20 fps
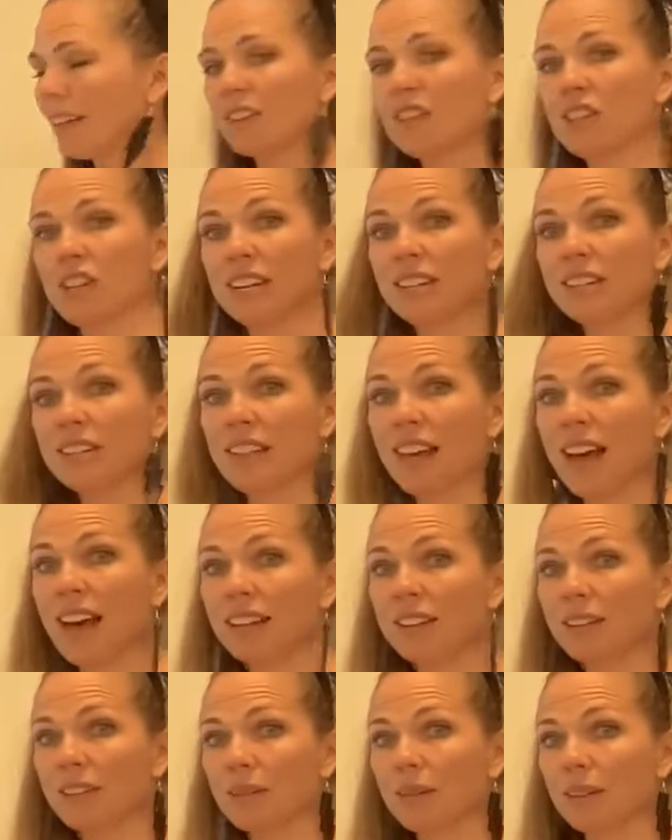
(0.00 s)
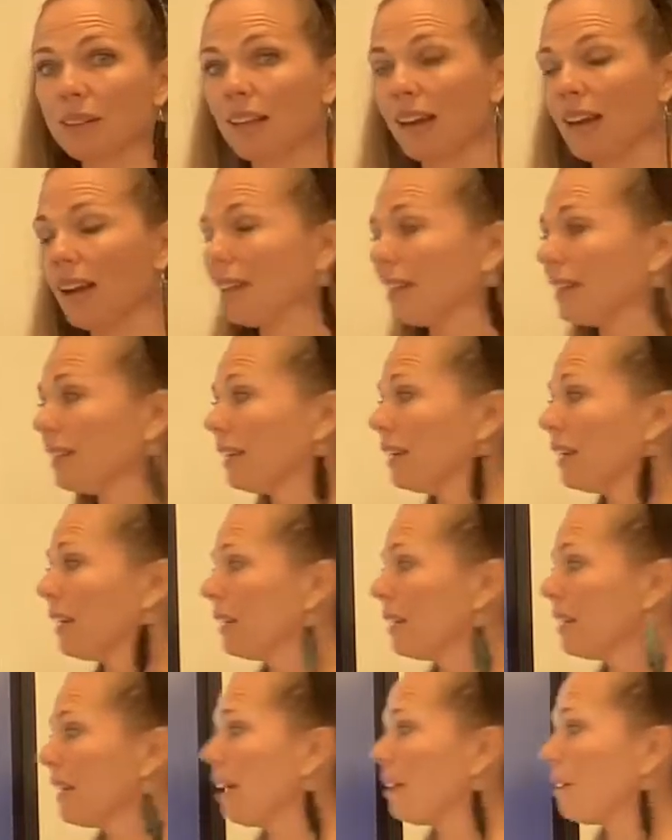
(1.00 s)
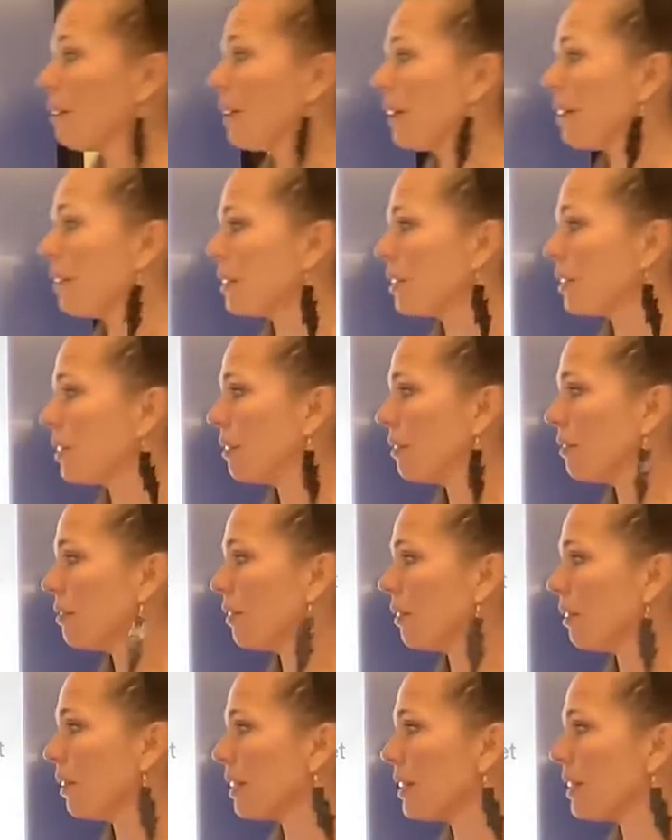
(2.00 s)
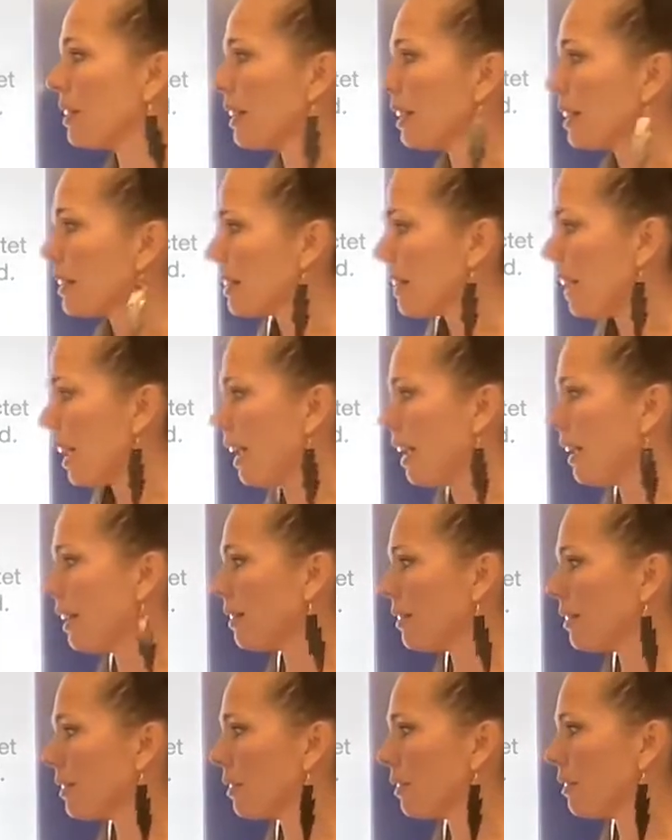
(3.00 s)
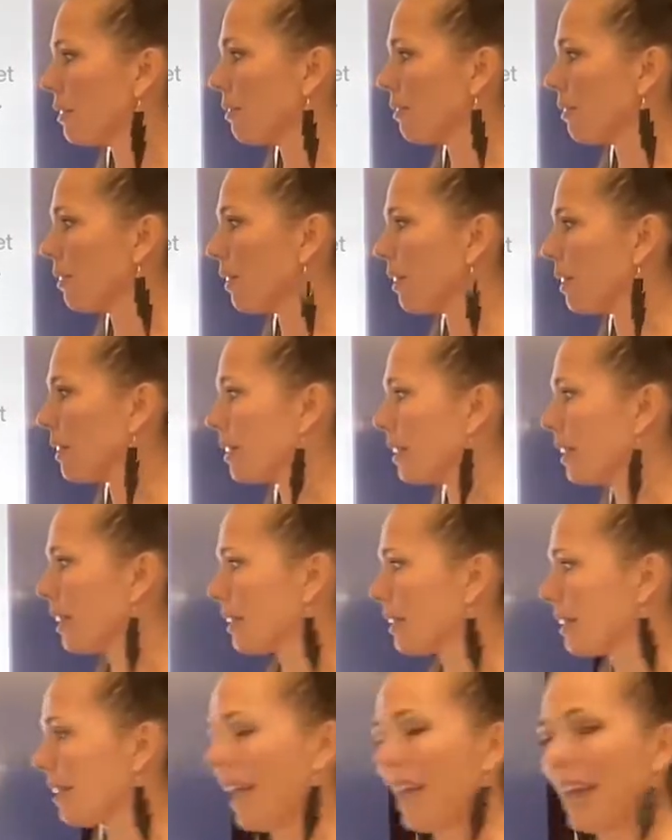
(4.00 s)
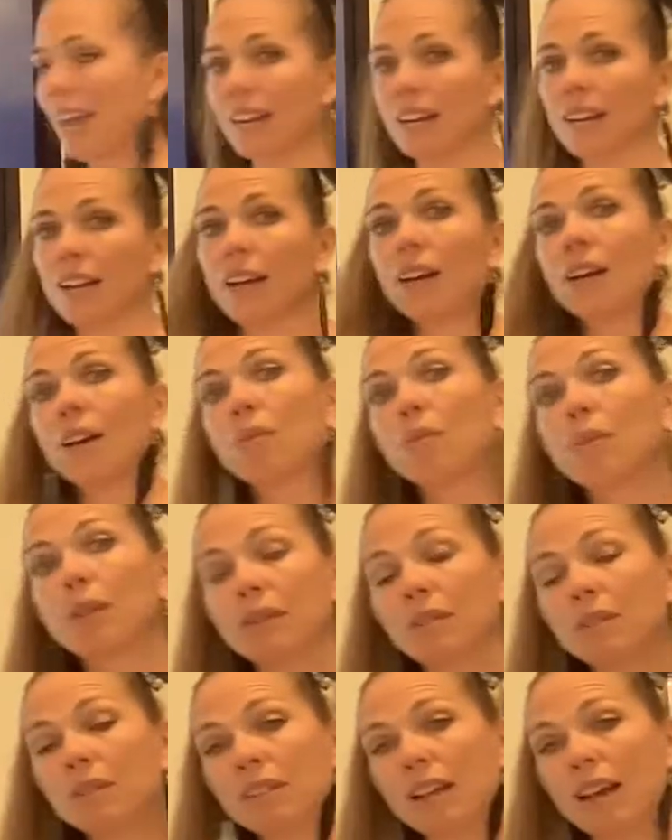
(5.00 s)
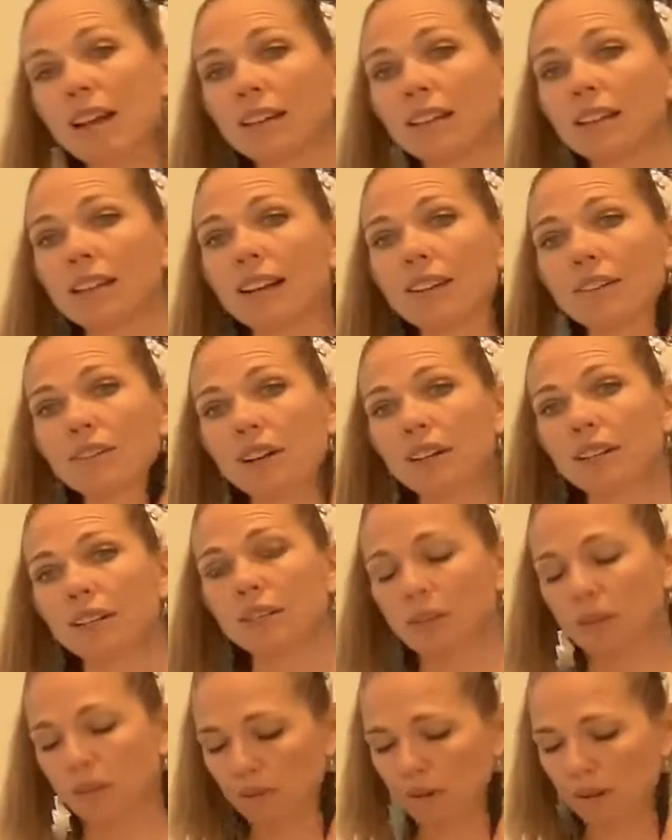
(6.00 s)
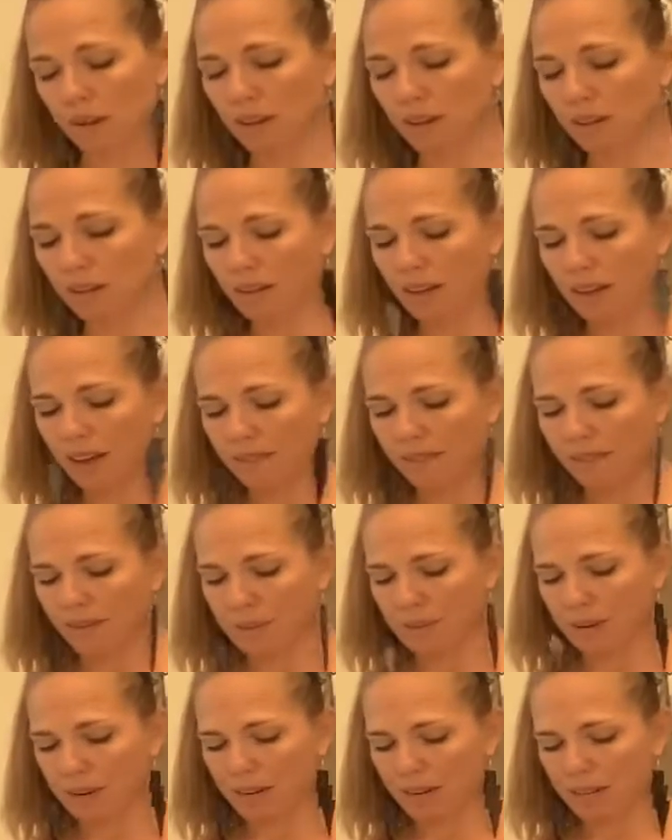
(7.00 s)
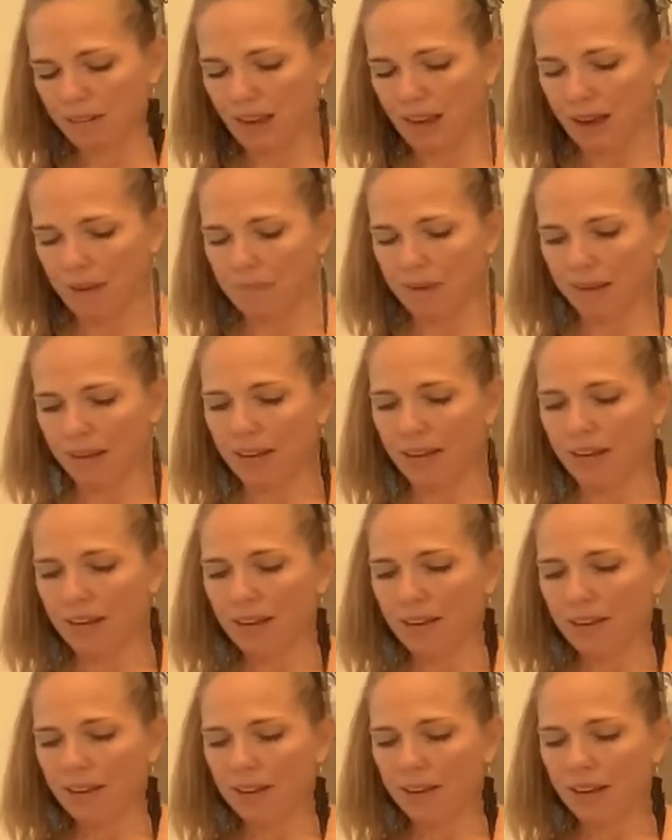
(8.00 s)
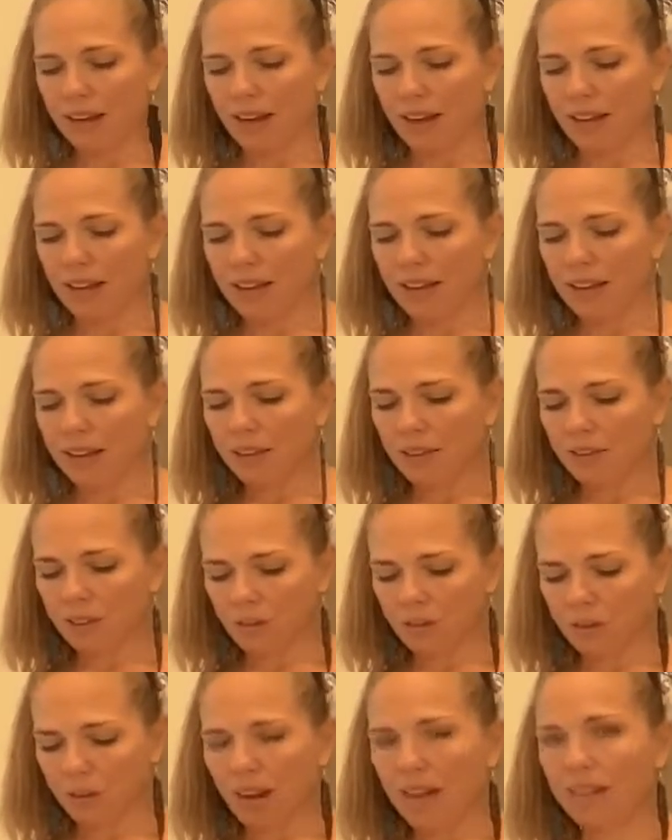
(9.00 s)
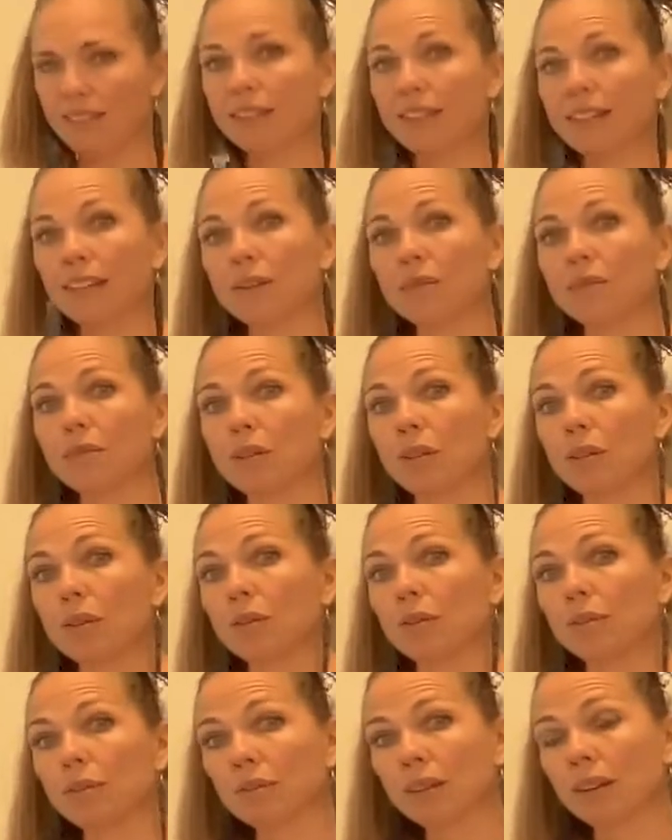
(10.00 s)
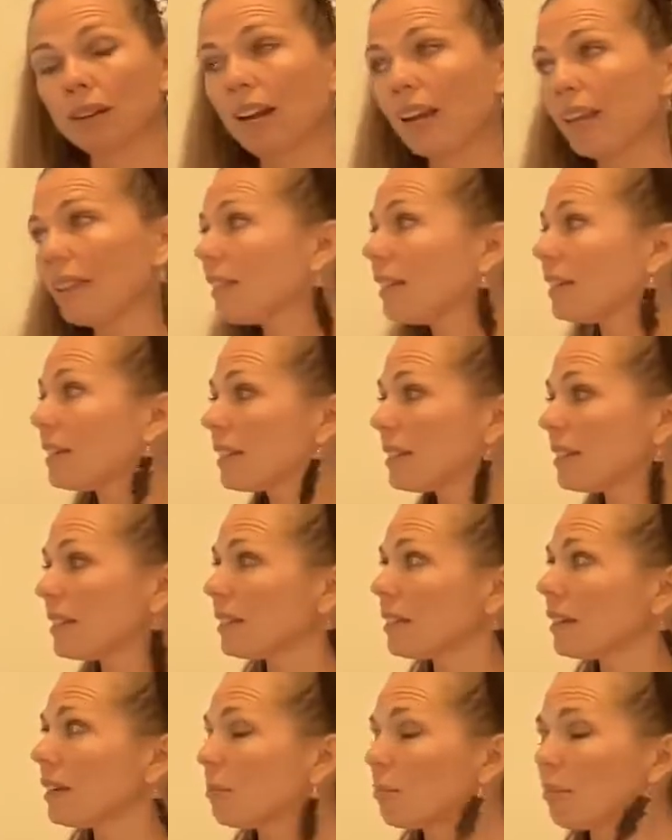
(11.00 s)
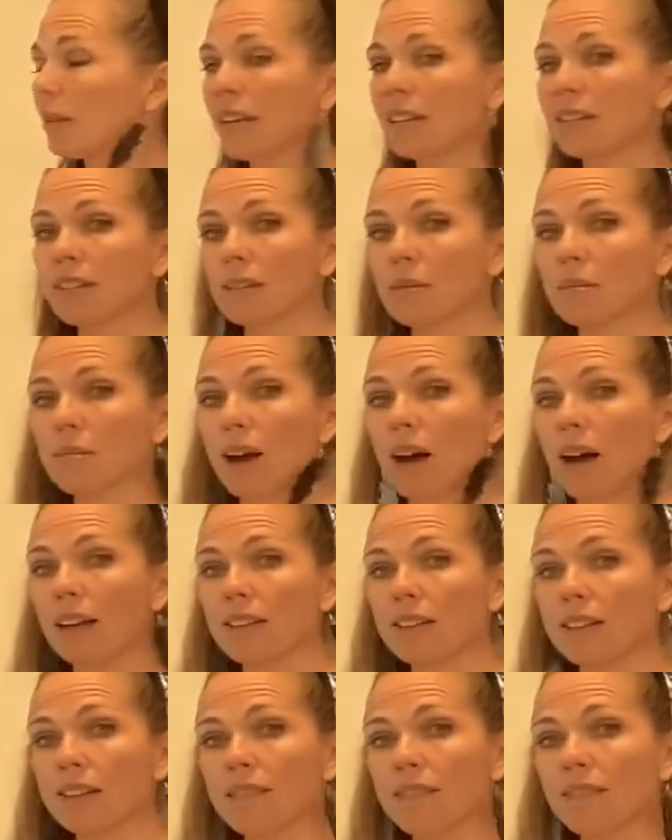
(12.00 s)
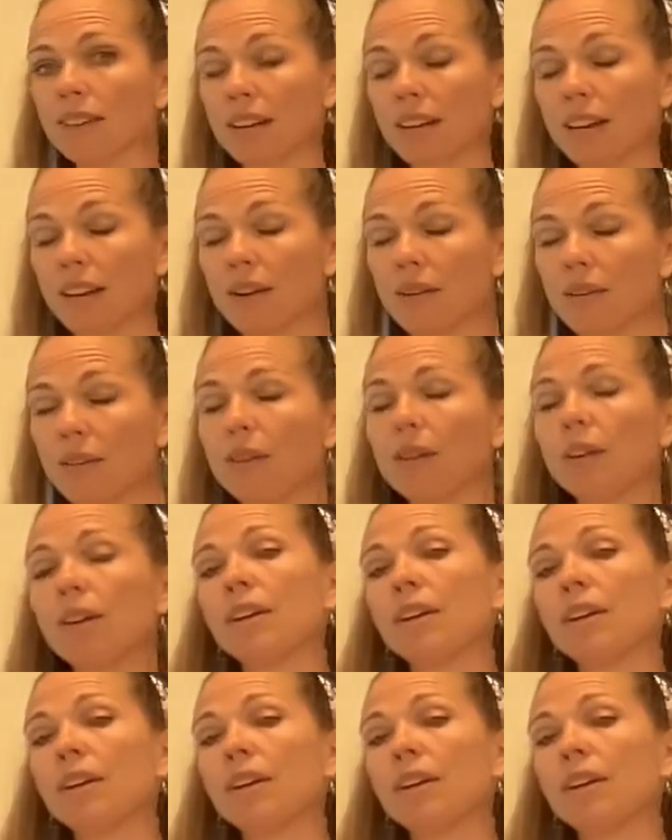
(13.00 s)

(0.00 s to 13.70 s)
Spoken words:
Change that to a line. Now we have 2, 4, 6, 8, 2, 4, 6, 8. We use 10 electrons total. Everybody's happy. Okay, so try CO2. All right, this is a good place to pause the video.